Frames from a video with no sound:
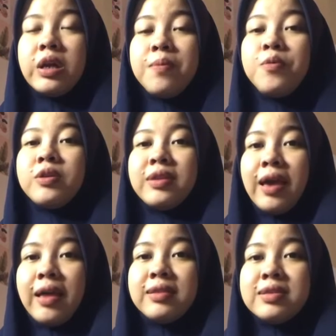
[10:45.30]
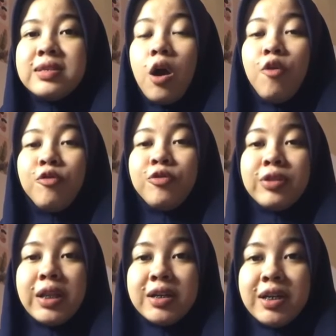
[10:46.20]
importance of
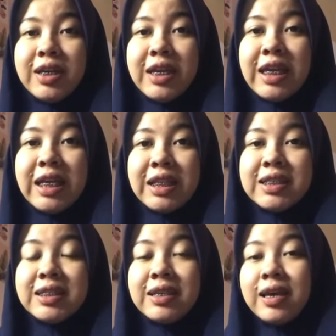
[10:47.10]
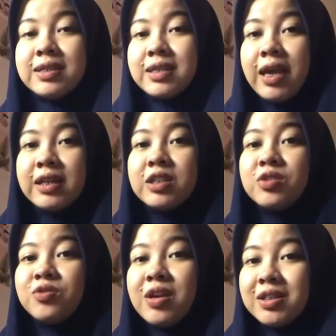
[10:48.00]
learning English as an
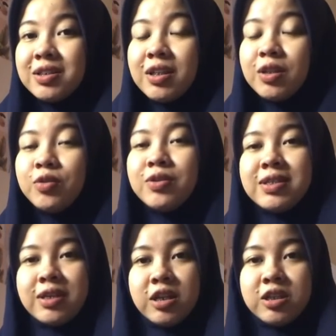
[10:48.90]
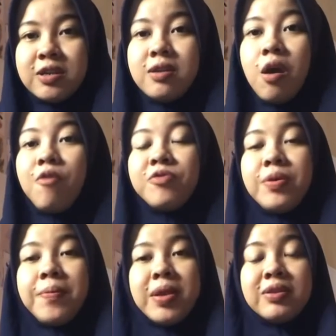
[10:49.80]
introduction to discussion of
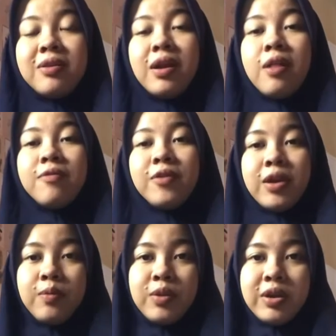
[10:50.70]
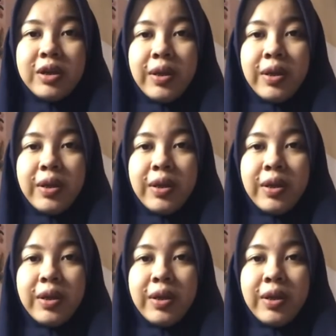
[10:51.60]
the material vocabulary.